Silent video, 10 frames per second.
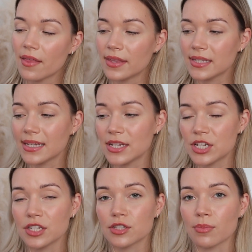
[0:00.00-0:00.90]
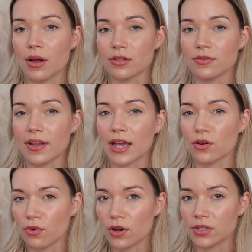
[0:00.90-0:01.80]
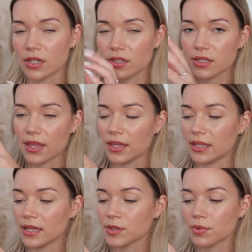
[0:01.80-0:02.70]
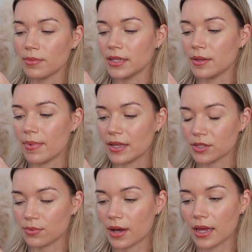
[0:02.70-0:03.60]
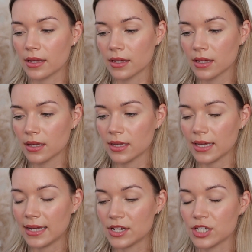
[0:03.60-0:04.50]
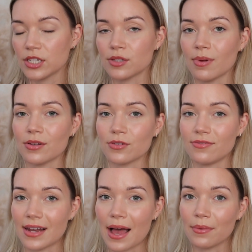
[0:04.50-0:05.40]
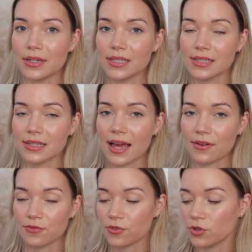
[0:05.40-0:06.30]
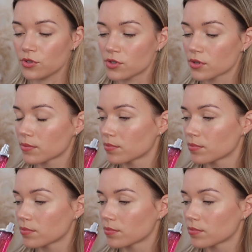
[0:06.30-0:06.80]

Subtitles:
This literally smells of like roses. I think that's probably the best way. It literally smells of flowers and fruit.